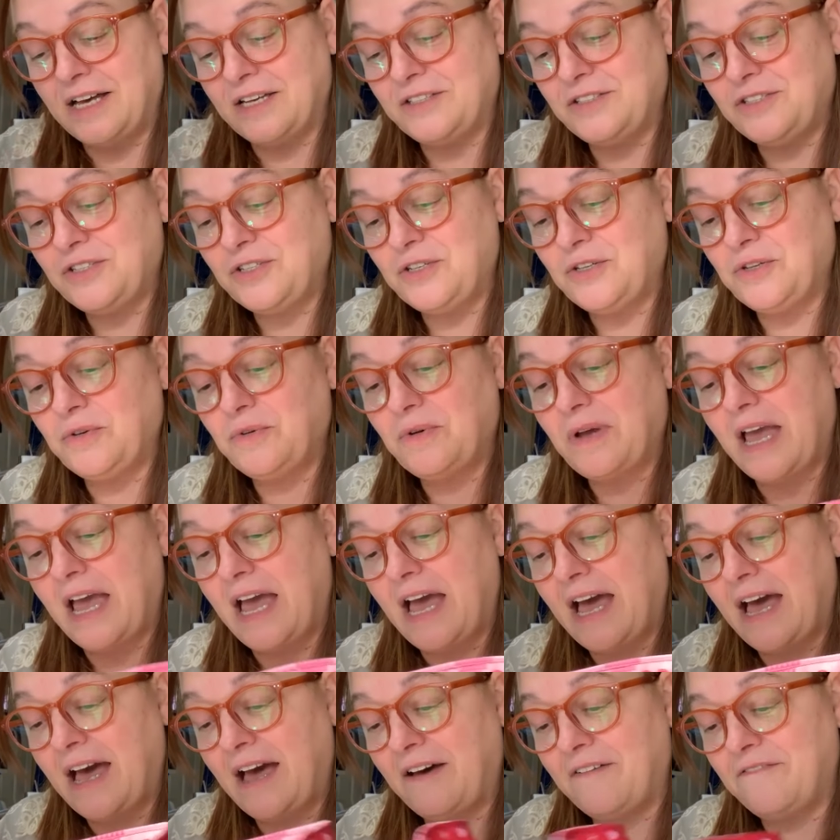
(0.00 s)
to
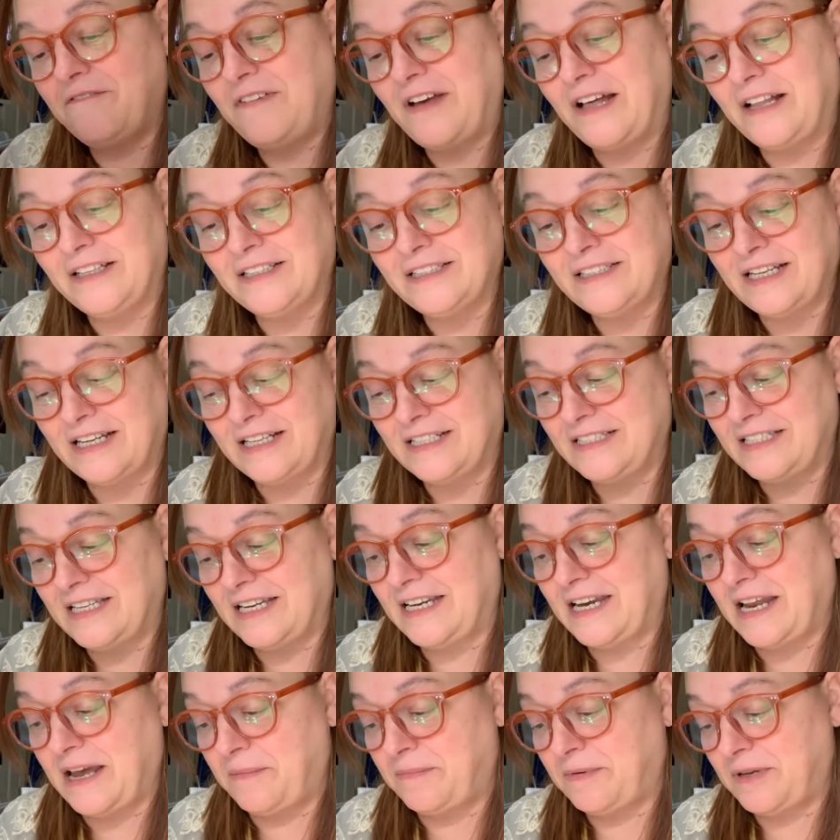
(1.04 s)
have Valentine's Day
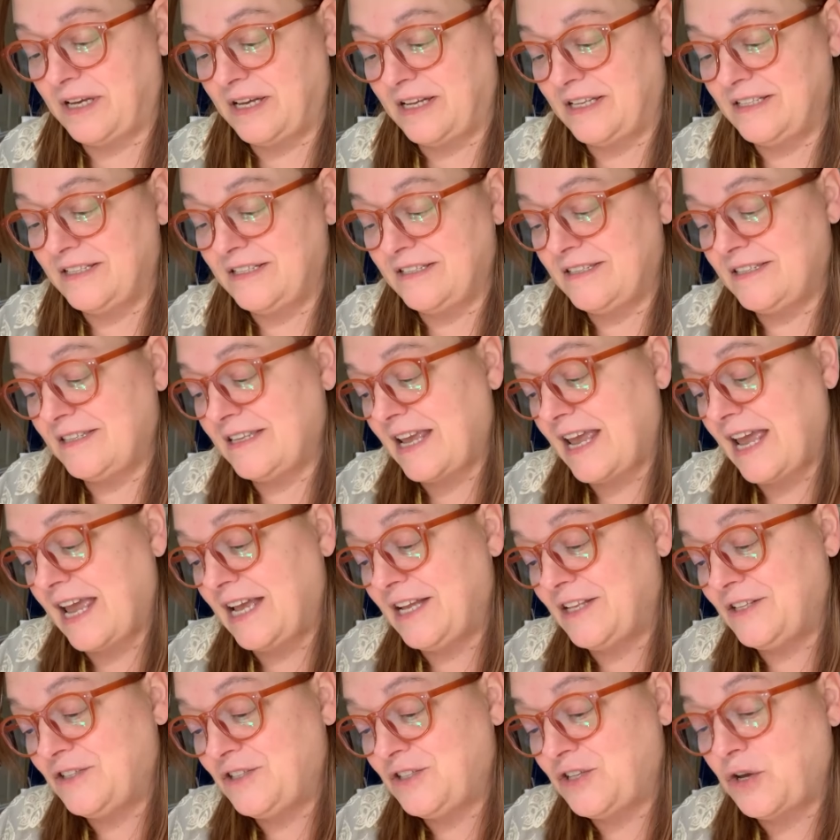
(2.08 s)
napkins.
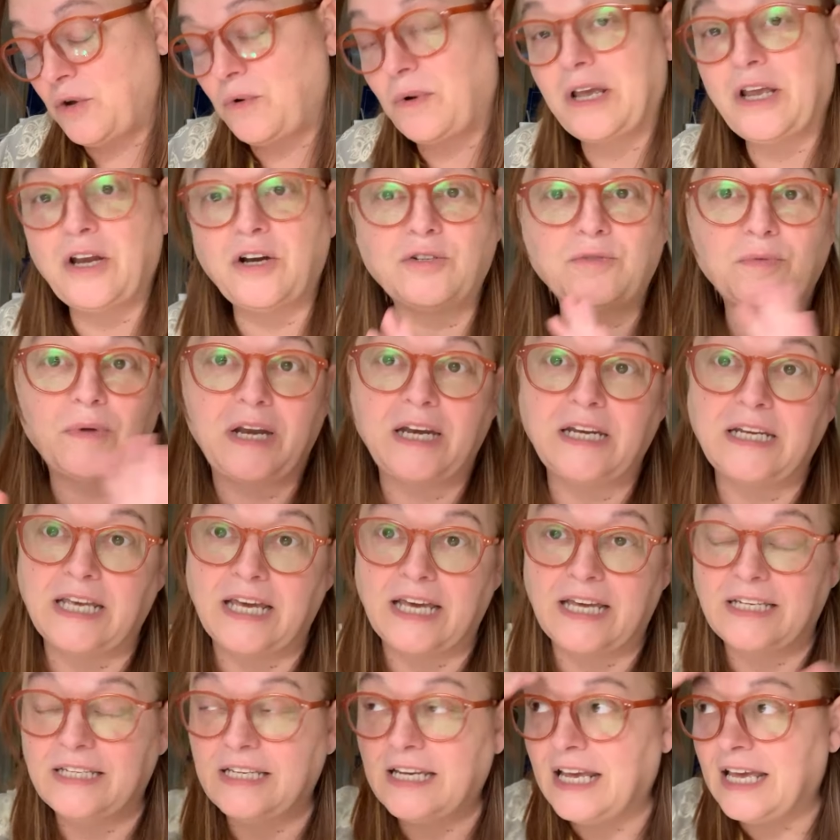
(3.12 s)
And so here's what I
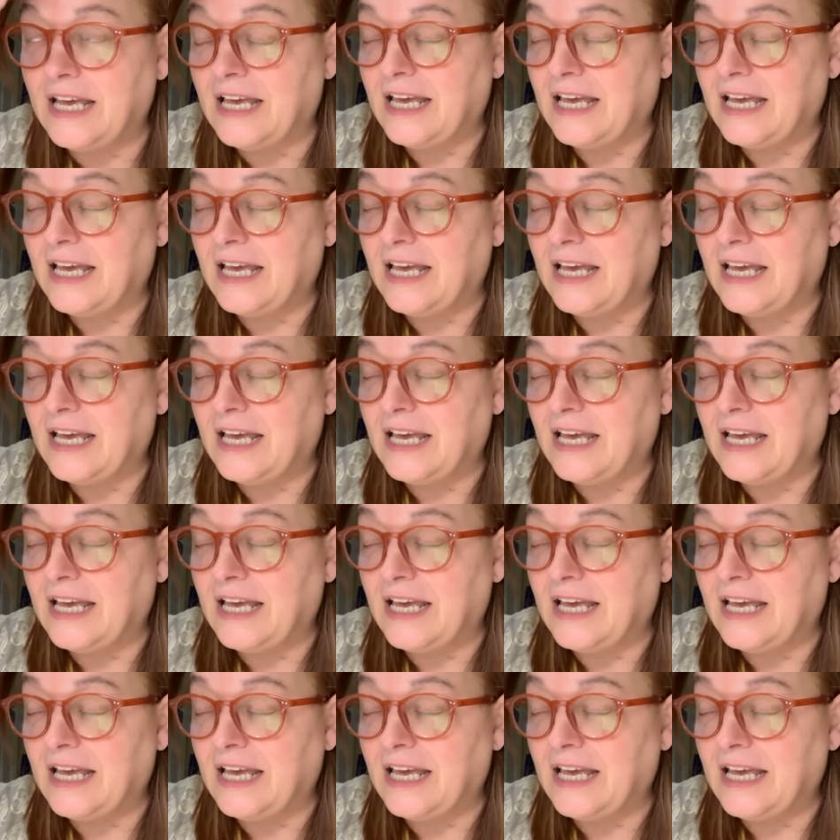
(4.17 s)
did.